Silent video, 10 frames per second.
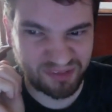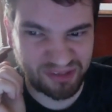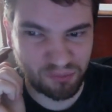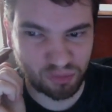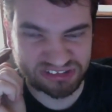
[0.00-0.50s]
We
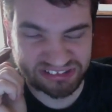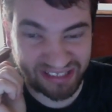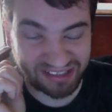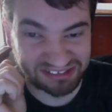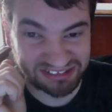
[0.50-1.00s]
need more
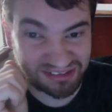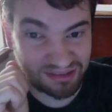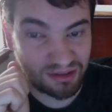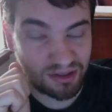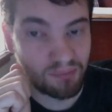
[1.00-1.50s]
Saiyans,
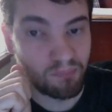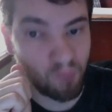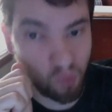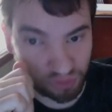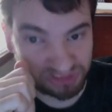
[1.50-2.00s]

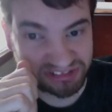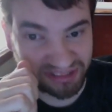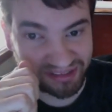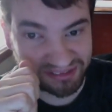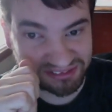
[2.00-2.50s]
more
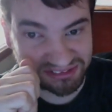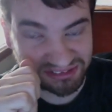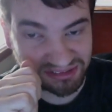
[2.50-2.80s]
Saiyans."